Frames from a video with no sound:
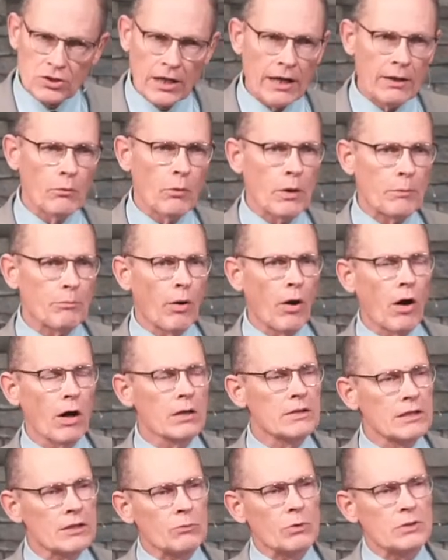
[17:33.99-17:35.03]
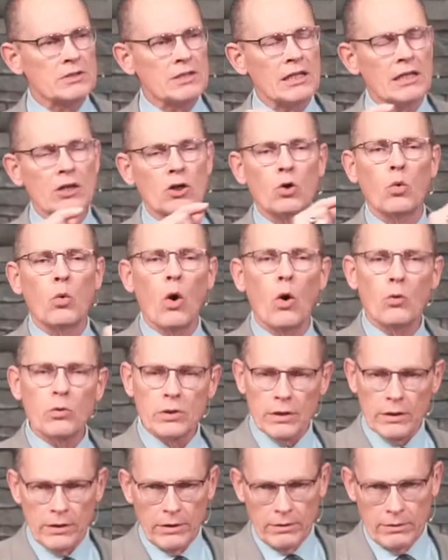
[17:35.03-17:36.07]
And what Paul did was he
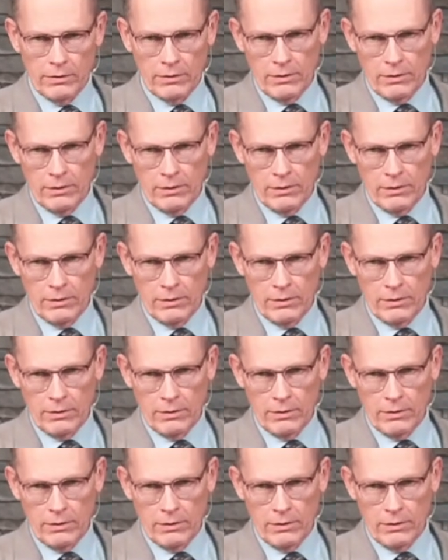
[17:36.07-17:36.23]
quoted